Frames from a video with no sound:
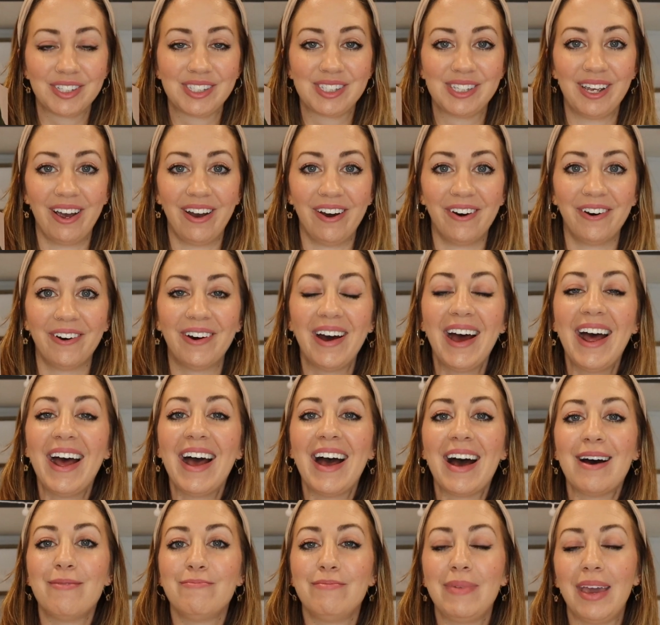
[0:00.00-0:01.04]
So
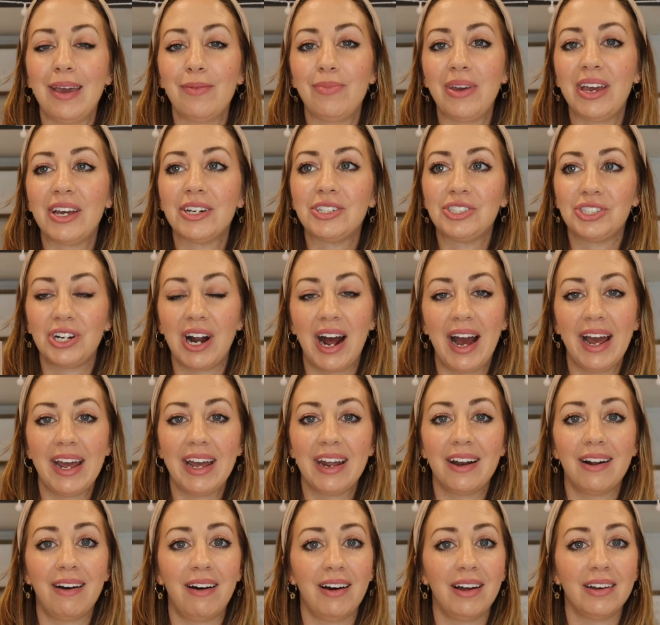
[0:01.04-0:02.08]
maybe try
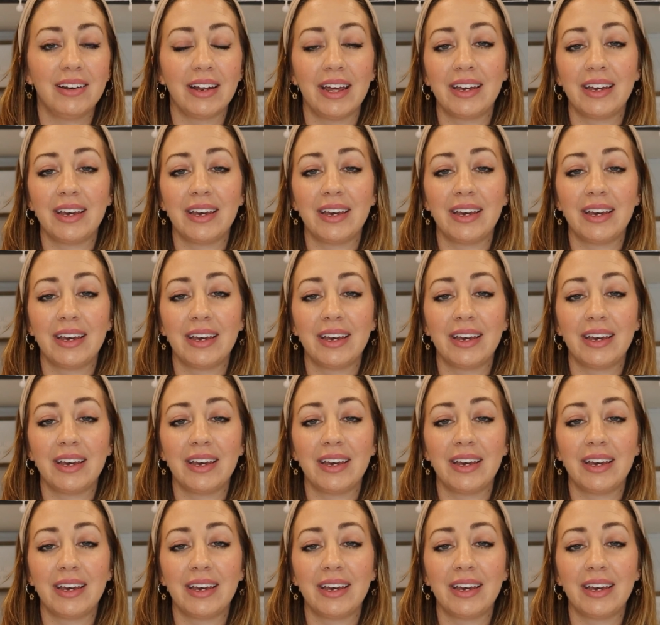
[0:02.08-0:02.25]
it on